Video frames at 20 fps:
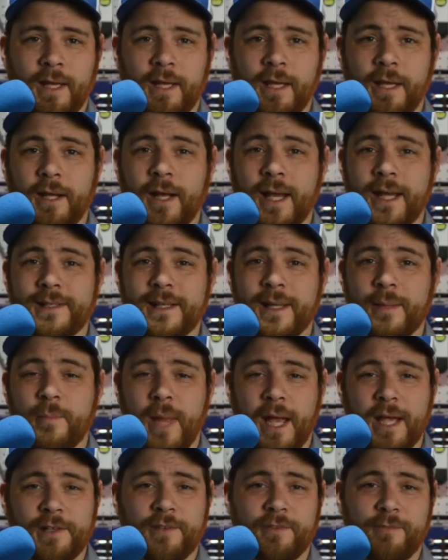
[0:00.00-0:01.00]
It has a
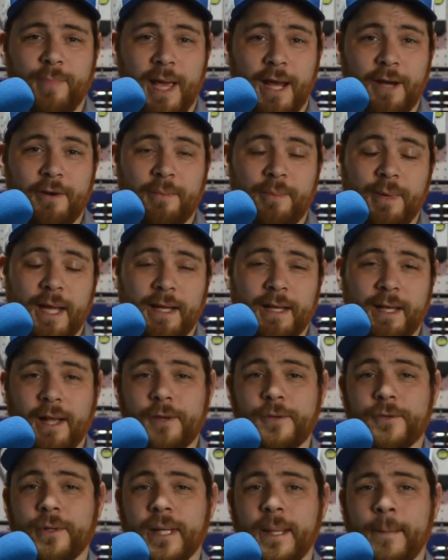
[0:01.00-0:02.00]
massive battery pack,
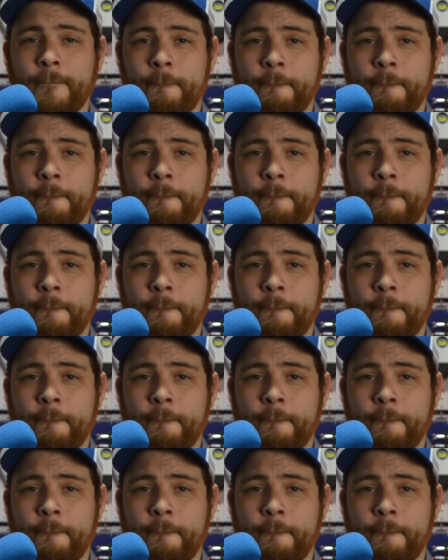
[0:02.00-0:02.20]
actually.